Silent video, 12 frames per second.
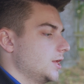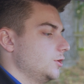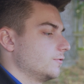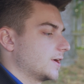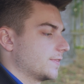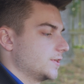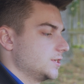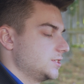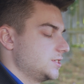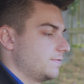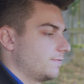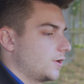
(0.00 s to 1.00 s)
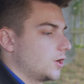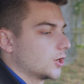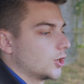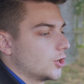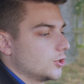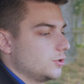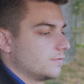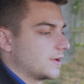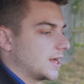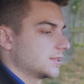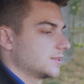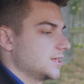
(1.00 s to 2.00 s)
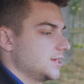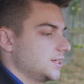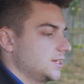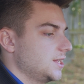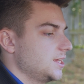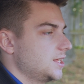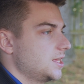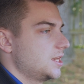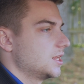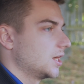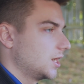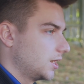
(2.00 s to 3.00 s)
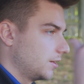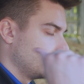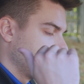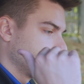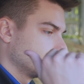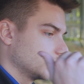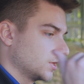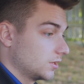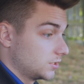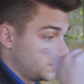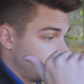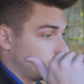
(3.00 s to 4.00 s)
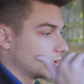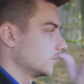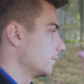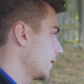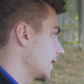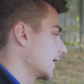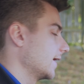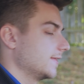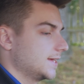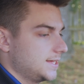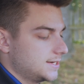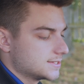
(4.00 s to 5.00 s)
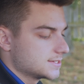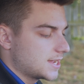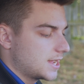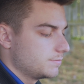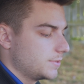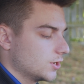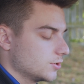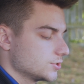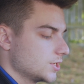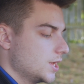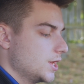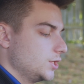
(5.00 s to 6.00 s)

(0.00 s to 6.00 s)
You've got the defogger, you've got the heated, the defogger in the back and the heated side mirrors.